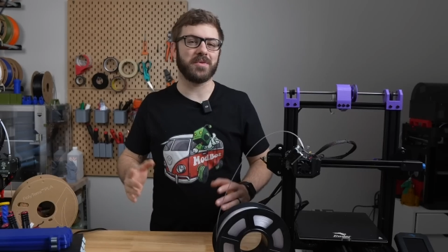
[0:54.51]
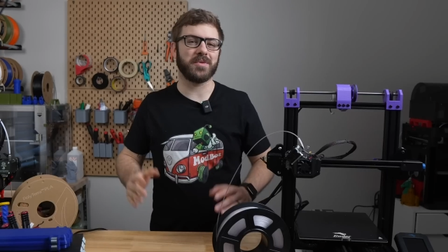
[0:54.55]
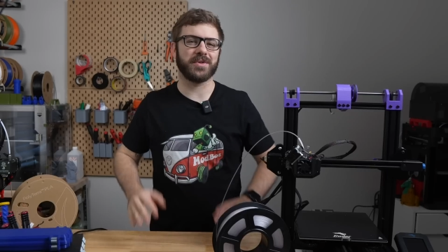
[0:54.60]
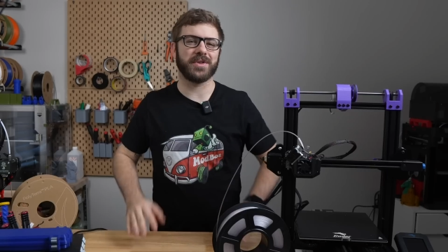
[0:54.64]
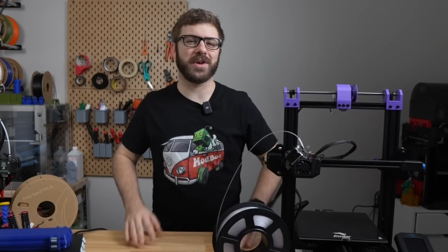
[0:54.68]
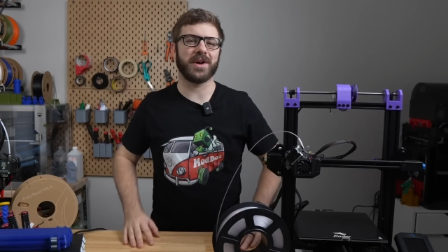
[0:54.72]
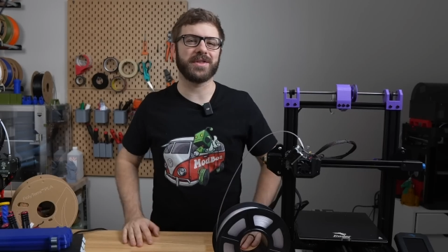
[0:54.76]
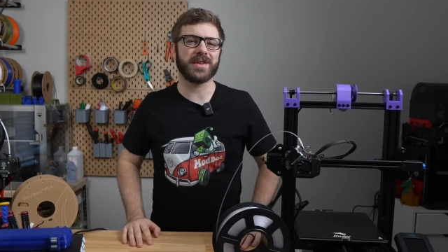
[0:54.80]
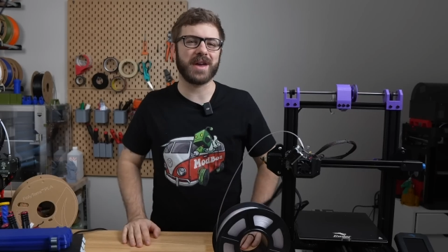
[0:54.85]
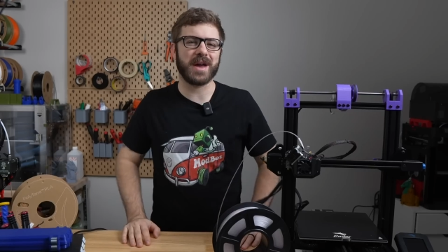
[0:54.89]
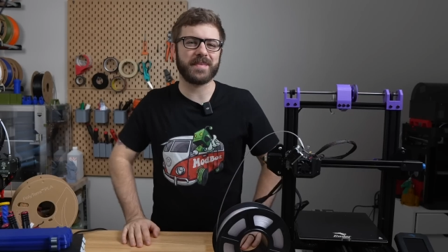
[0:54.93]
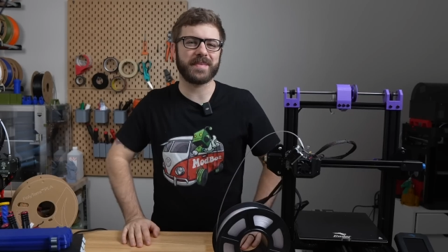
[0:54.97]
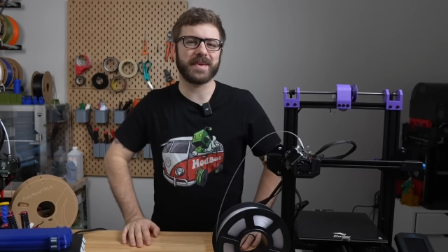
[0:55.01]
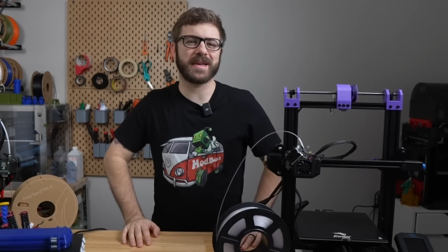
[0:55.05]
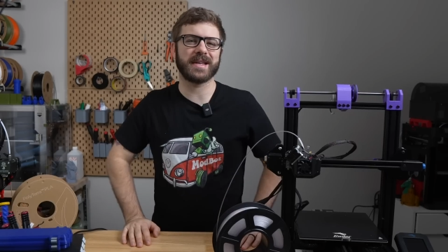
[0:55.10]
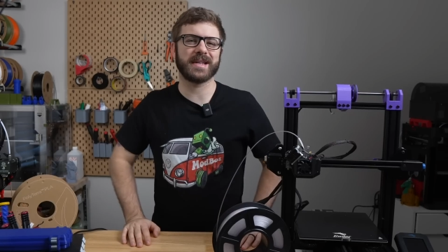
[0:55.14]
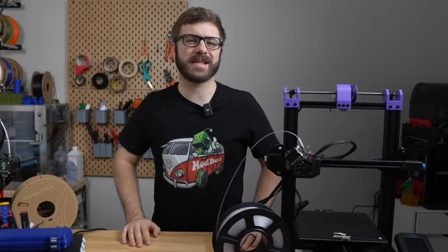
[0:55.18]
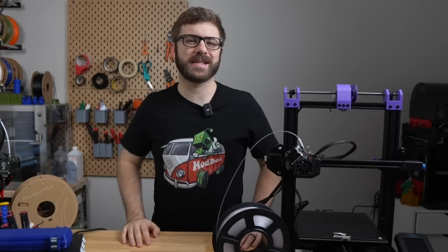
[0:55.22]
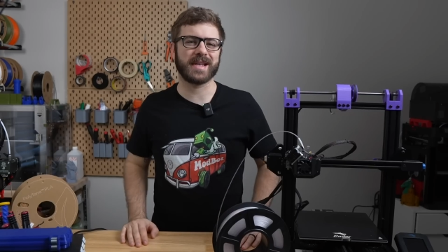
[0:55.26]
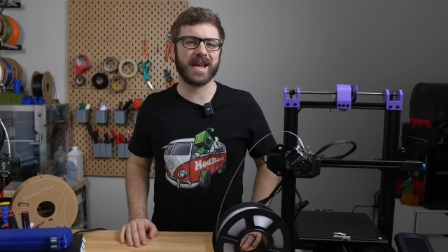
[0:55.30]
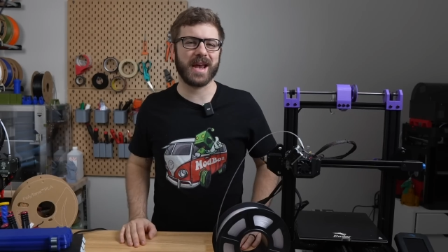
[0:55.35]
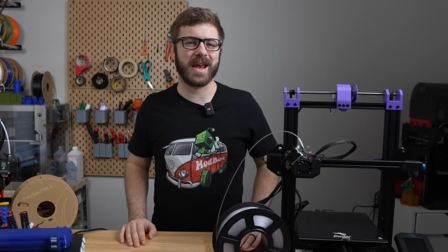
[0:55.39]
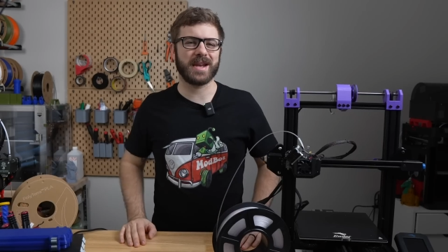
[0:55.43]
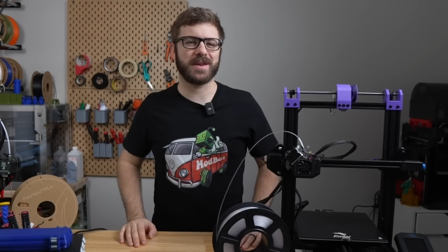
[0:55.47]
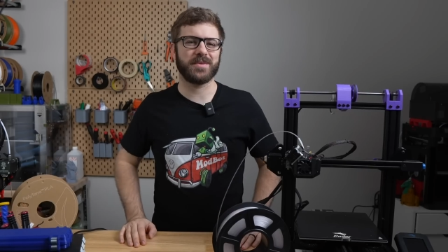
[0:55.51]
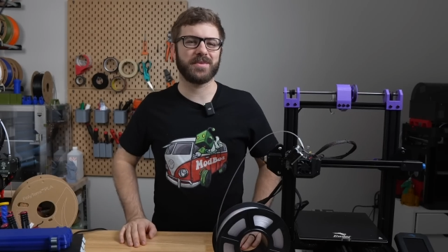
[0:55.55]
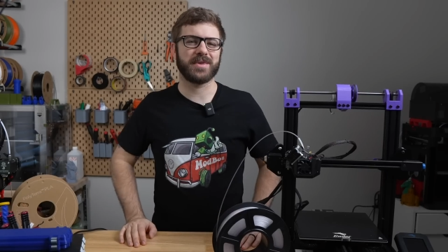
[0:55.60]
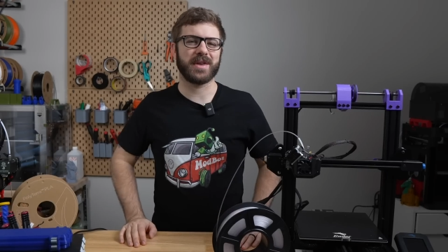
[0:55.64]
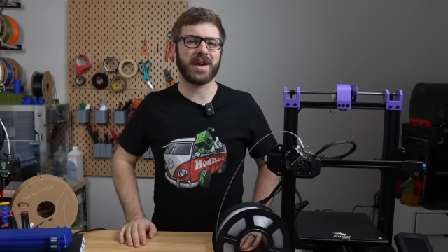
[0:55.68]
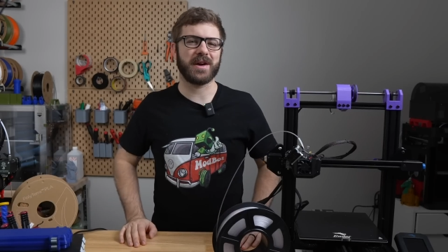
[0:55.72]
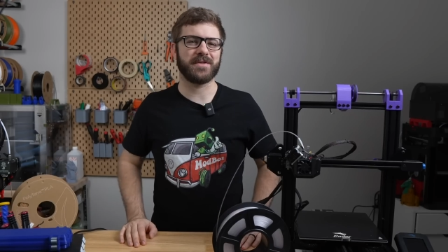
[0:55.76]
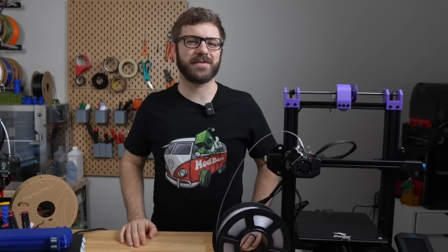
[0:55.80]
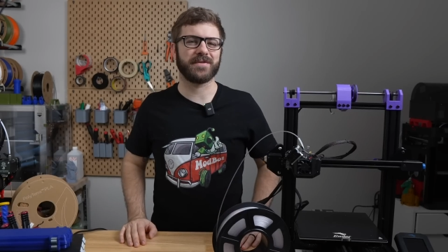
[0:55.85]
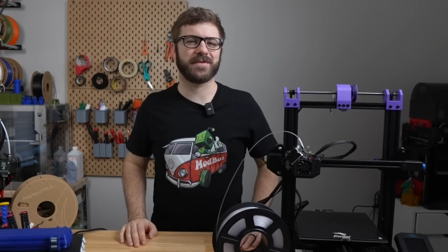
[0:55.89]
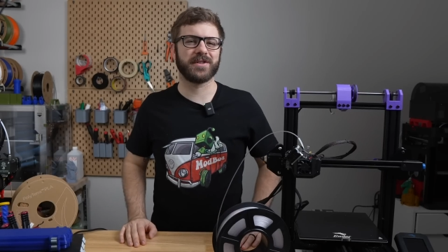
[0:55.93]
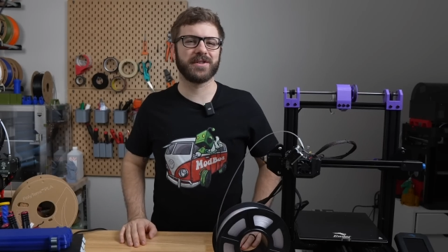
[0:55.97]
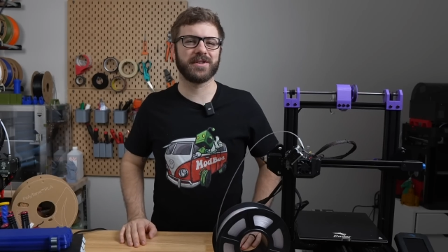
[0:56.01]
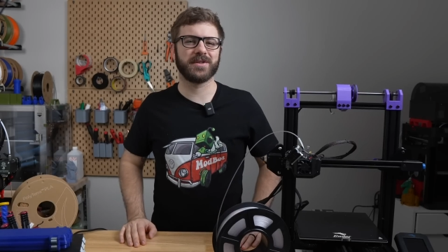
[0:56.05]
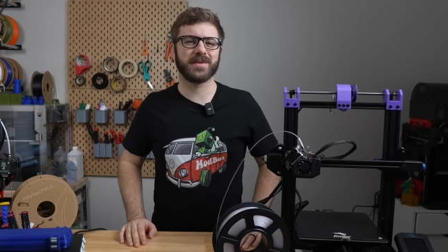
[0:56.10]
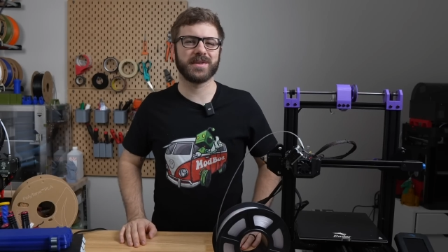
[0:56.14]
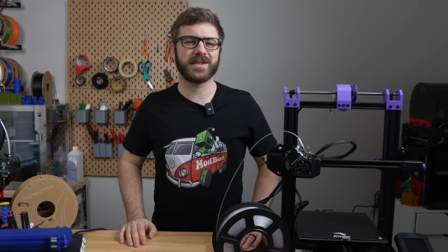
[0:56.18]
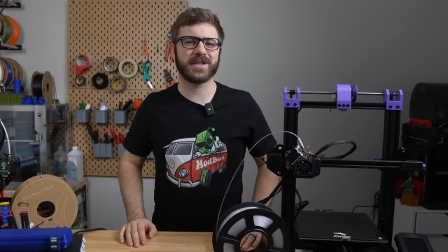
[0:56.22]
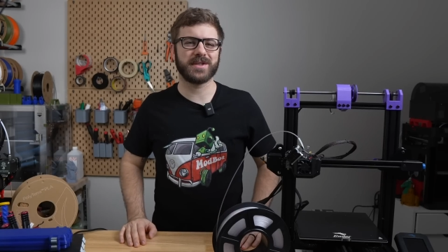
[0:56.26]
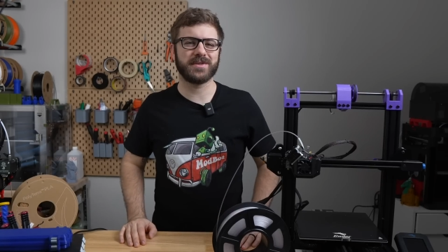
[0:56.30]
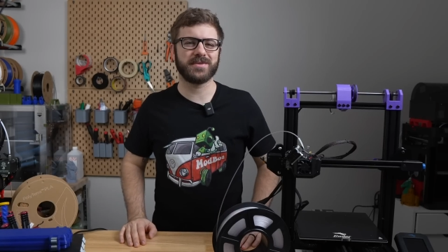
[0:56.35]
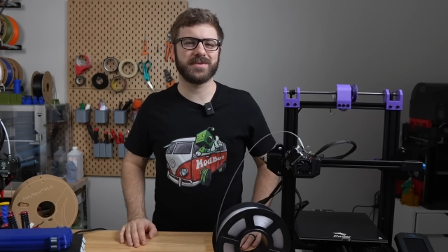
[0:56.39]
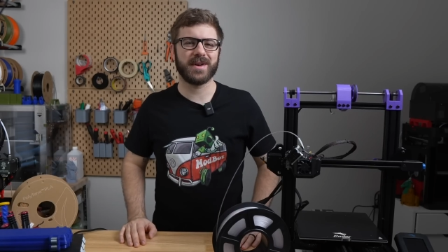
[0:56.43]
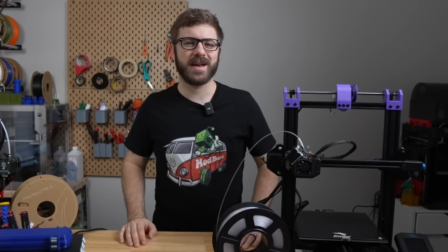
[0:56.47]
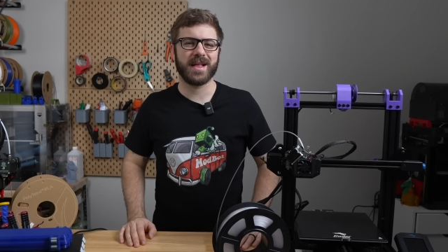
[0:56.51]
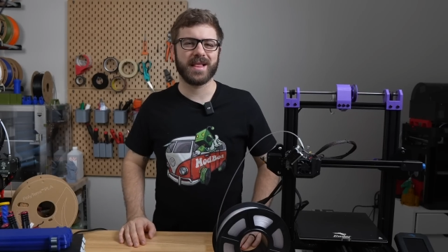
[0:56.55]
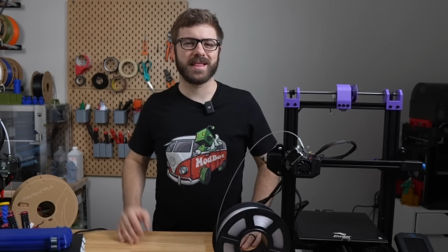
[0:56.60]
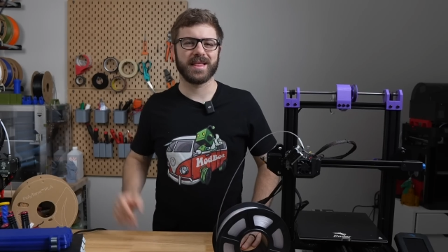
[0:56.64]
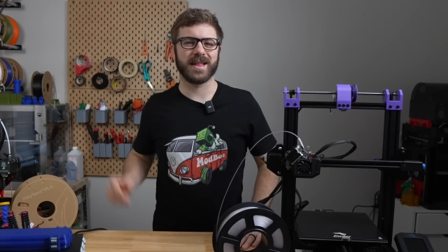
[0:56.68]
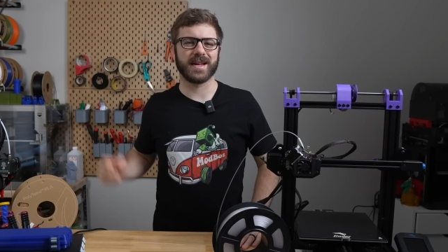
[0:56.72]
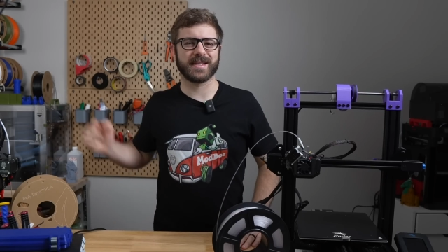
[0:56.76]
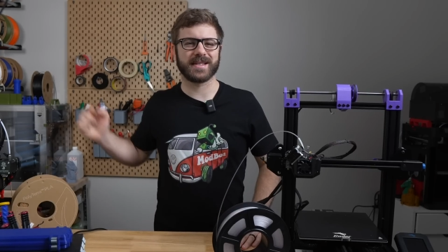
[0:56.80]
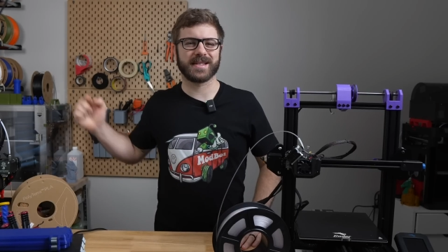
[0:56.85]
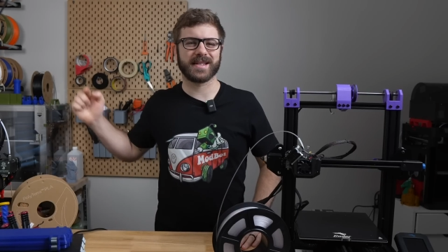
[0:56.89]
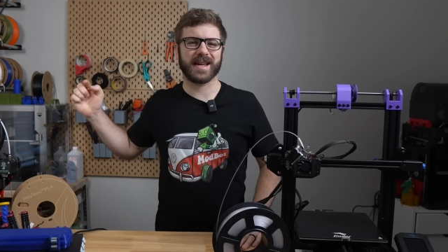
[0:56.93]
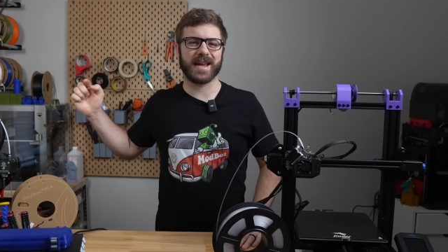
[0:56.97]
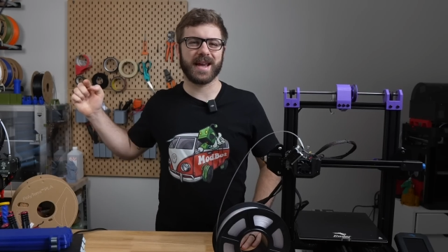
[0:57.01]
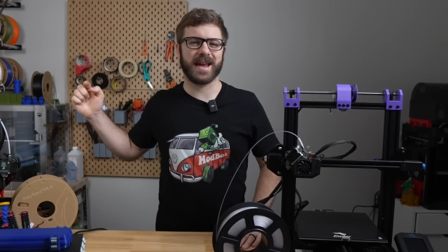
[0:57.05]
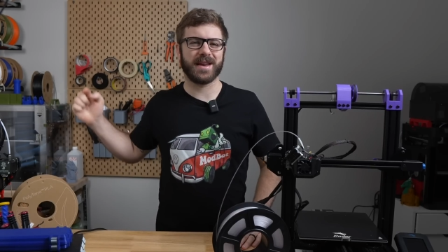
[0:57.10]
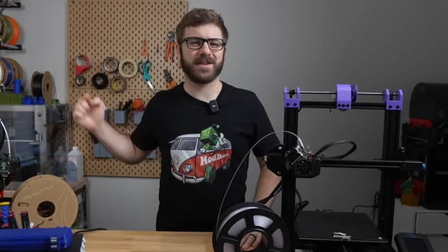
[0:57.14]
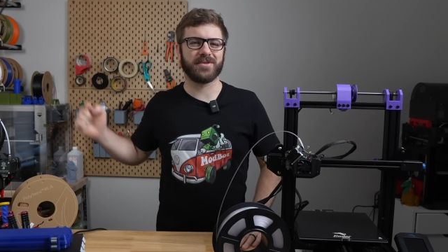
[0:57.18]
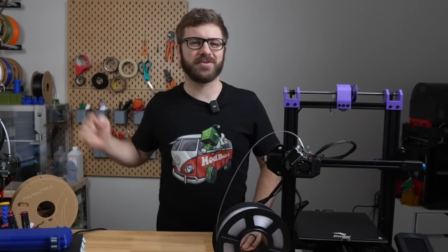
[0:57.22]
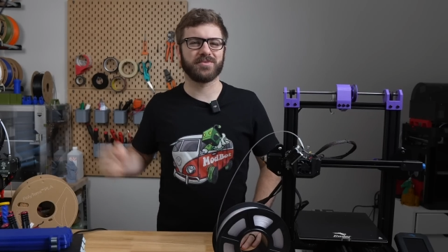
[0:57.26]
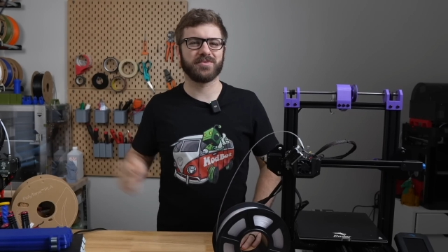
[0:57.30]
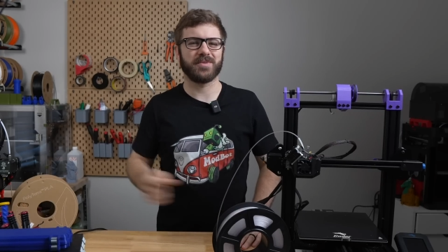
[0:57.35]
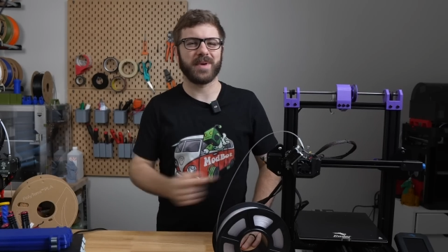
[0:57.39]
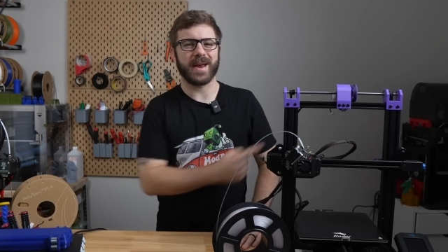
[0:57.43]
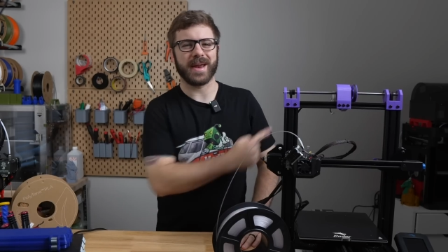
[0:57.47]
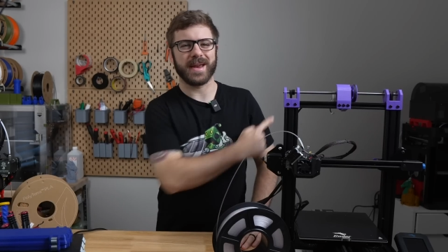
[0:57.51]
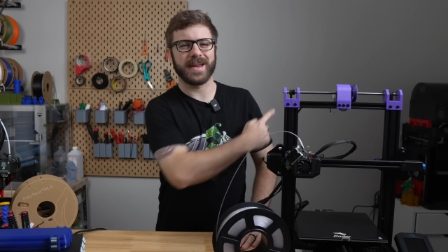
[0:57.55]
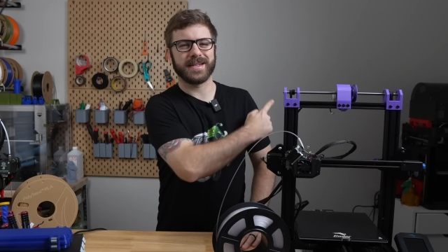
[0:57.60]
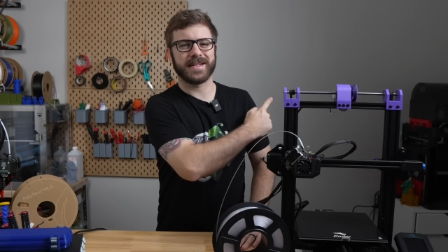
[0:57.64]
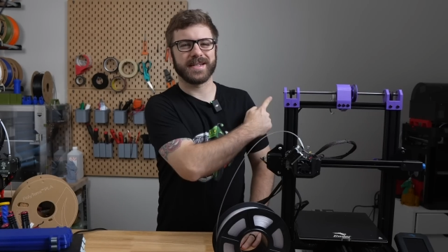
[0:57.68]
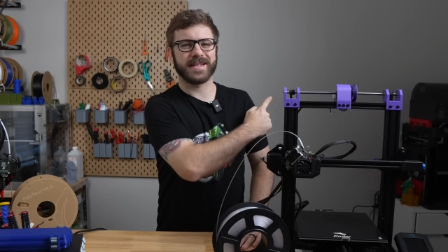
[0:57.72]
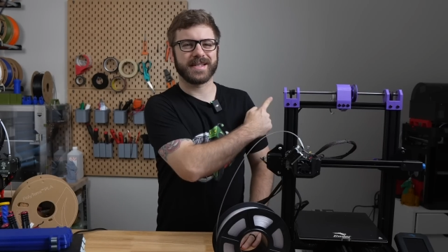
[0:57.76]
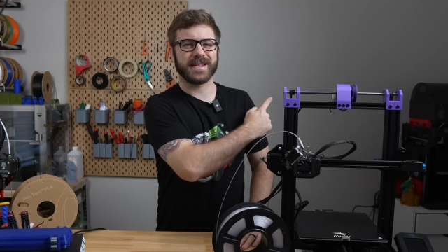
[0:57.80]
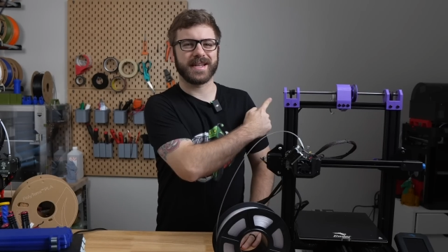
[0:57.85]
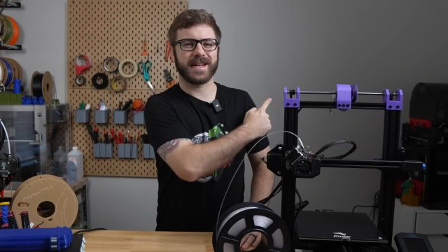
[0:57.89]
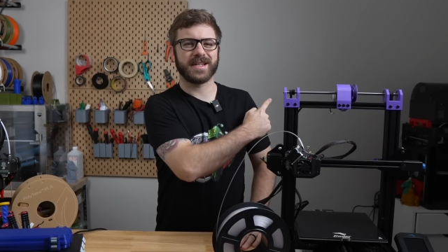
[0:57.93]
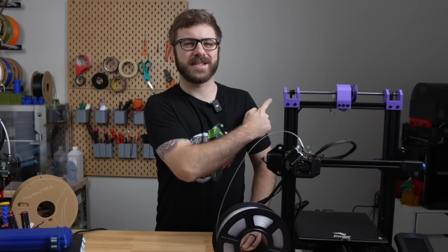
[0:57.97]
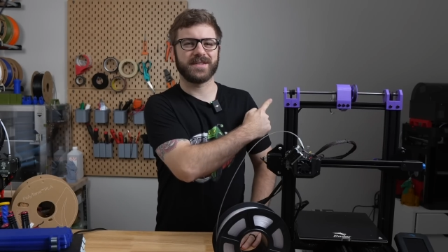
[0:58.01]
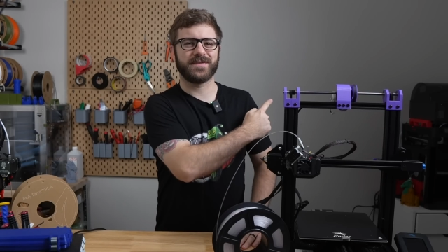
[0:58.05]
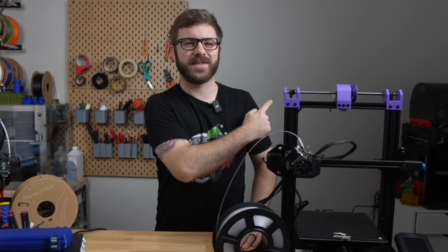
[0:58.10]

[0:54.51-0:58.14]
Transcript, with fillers: with all that being said, and without further ado, let's get right into today's